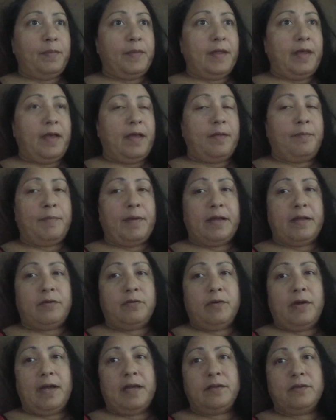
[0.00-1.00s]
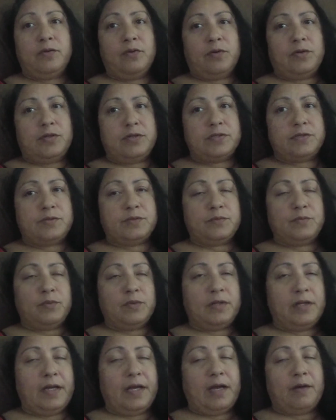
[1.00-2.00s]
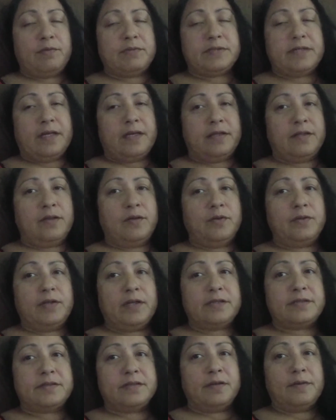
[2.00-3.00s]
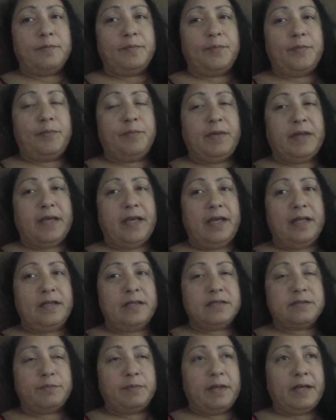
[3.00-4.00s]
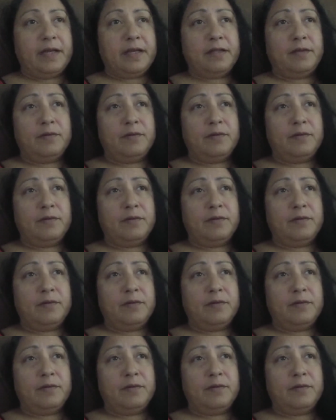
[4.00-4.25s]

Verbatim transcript: And my granddaughters were like, I was like, no, that's on Mikayla's blanket.